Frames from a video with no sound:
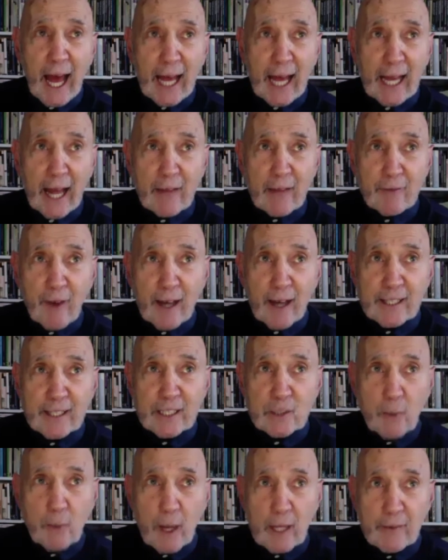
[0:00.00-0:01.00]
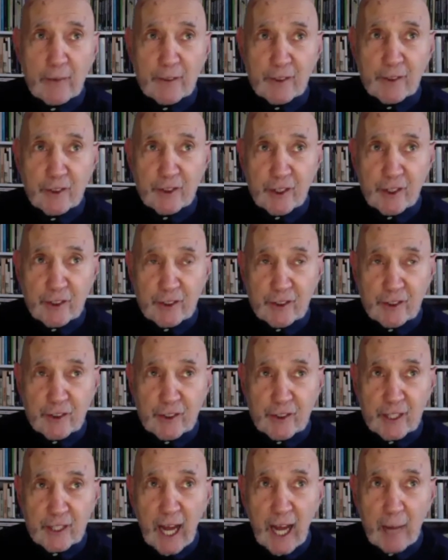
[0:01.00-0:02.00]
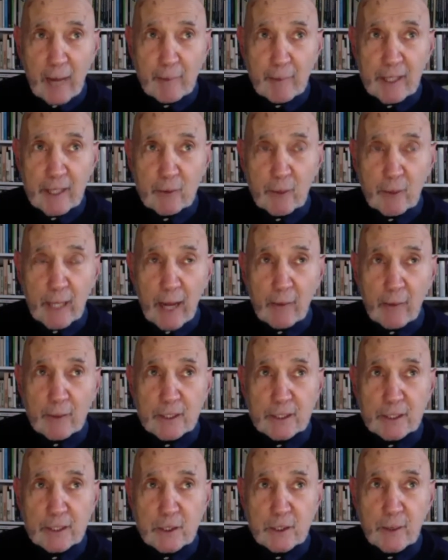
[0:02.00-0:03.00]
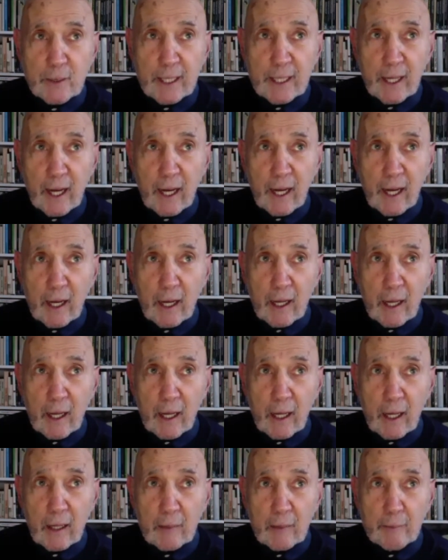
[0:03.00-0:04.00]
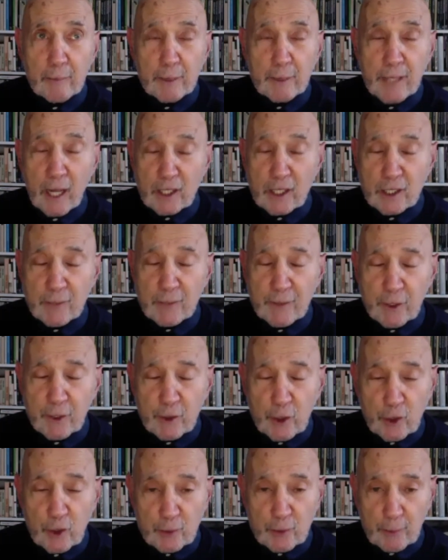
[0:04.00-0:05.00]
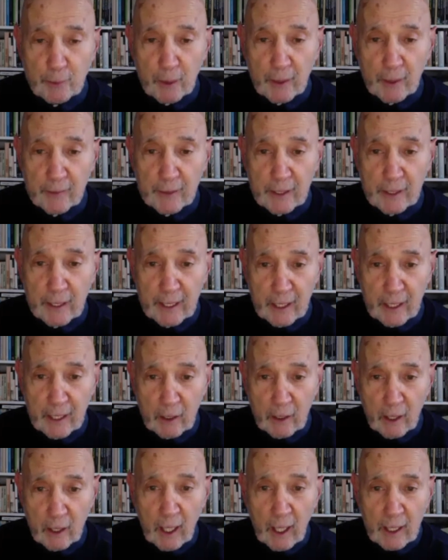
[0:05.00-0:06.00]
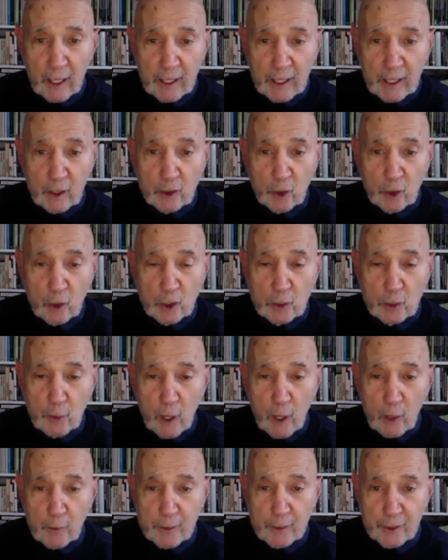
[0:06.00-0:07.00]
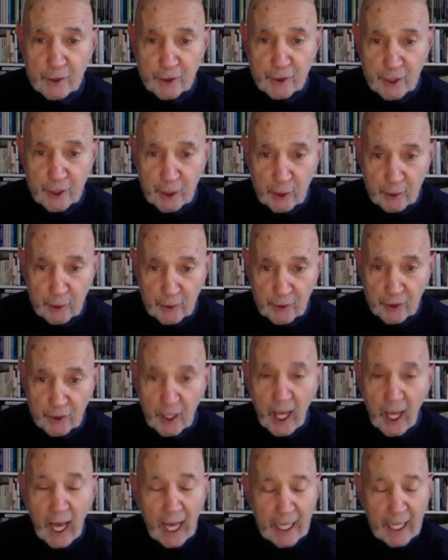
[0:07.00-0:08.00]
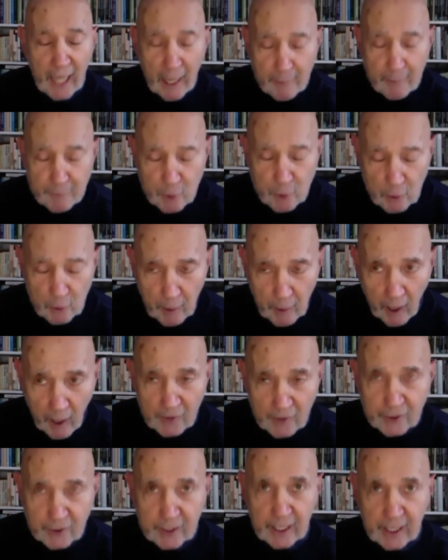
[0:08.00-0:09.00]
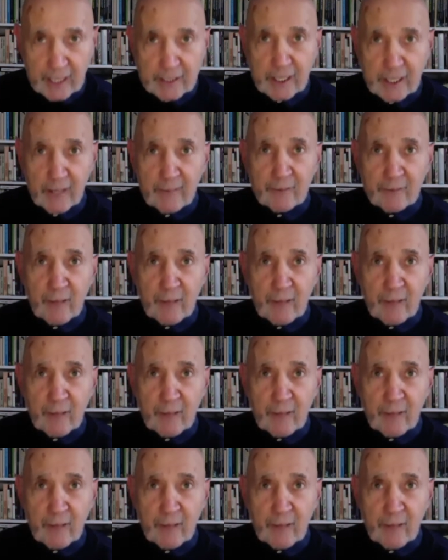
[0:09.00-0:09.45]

invited one of his assistants to come in when I was doing a production of The Crucible at the Guildhall to work with the students, and I took part in it.